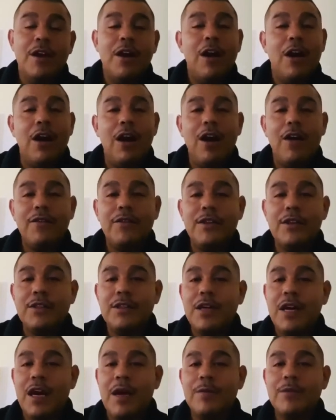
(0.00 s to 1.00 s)

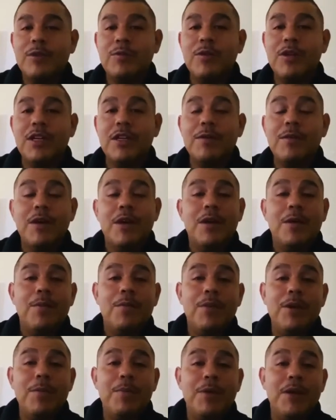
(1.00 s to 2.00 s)
Oftentimes we can
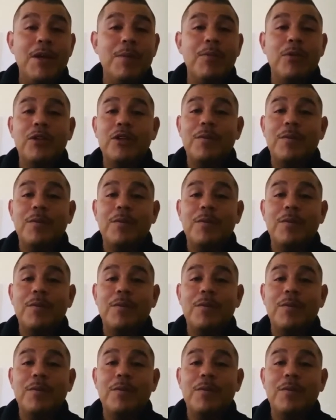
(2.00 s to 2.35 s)
be people